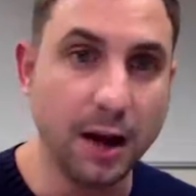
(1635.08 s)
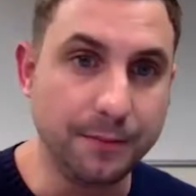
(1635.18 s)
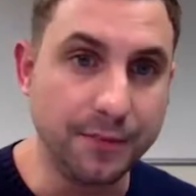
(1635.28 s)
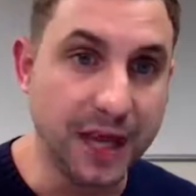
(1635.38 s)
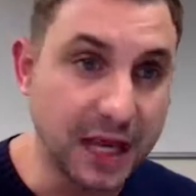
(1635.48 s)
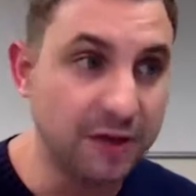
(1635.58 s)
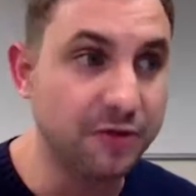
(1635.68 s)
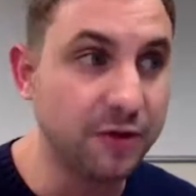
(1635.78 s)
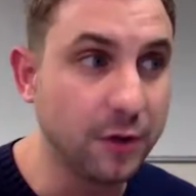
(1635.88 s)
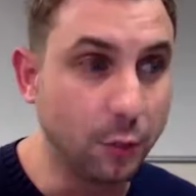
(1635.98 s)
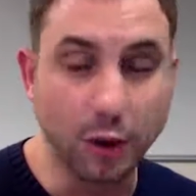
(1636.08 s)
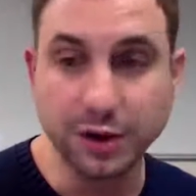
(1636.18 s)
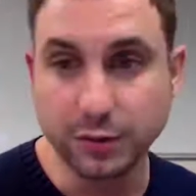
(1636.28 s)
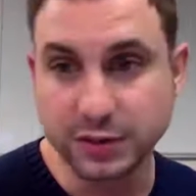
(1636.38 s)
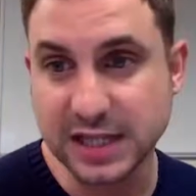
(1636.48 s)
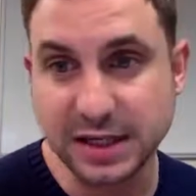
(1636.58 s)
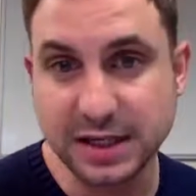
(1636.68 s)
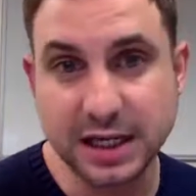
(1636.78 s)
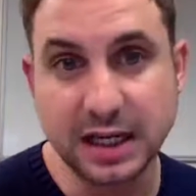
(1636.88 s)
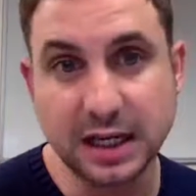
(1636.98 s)
um, if what you're
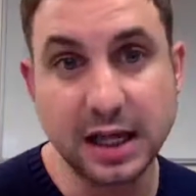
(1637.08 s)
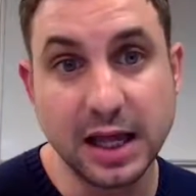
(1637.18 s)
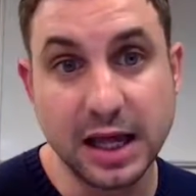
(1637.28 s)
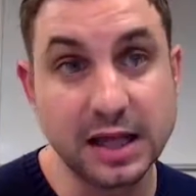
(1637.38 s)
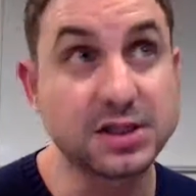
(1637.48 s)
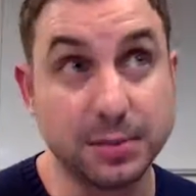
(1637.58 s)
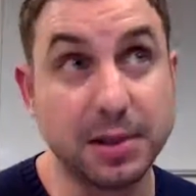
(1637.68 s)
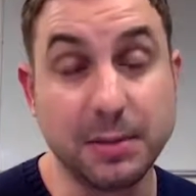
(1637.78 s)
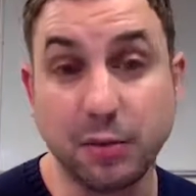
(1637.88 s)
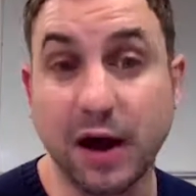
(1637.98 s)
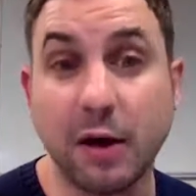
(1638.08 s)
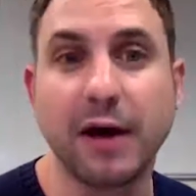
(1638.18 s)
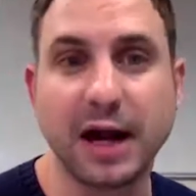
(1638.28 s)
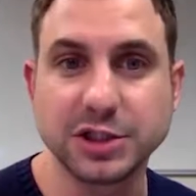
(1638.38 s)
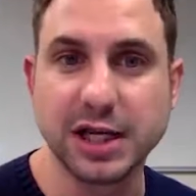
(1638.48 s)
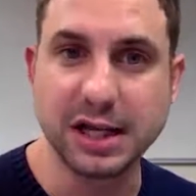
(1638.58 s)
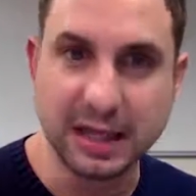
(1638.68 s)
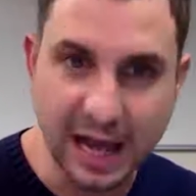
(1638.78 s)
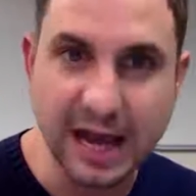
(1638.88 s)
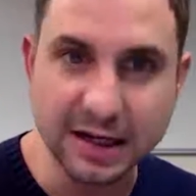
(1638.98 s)
sending is to people that are actually
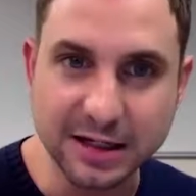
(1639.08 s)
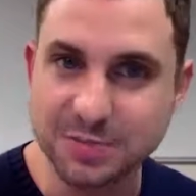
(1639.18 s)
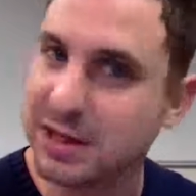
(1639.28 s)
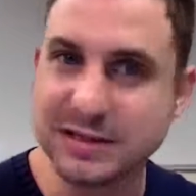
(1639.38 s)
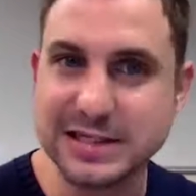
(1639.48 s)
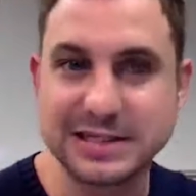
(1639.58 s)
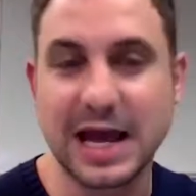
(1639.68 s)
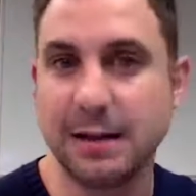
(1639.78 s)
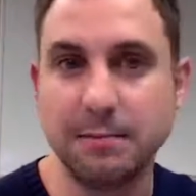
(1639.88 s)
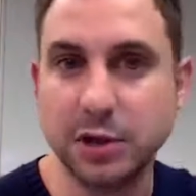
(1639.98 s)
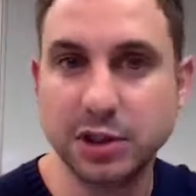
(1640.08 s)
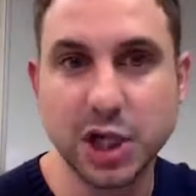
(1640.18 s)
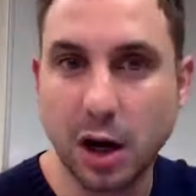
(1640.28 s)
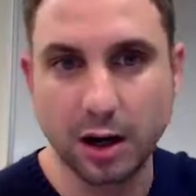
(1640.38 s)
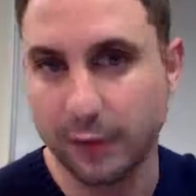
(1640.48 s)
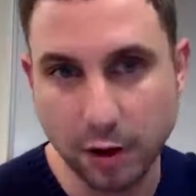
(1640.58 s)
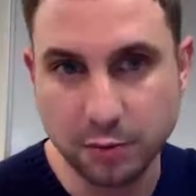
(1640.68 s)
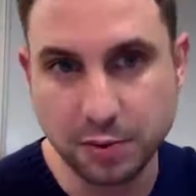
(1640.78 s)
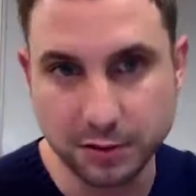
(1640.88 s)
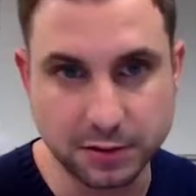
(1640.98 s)
engaged because it's getting much higher
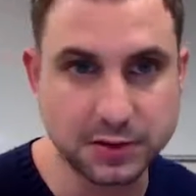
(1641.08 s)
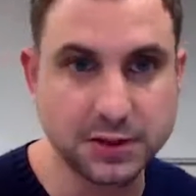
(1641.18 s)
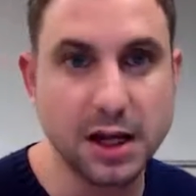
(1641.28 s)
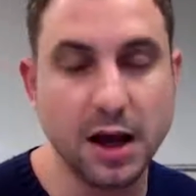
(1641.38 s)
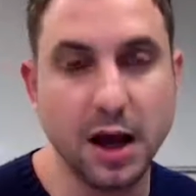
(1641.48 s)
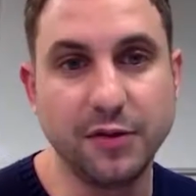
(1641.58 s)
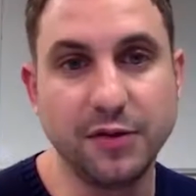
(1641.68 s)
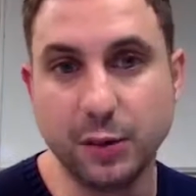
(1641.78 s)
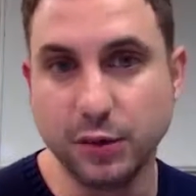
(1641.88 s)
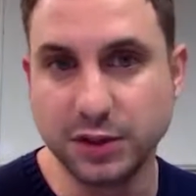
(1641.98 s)
opens uh, than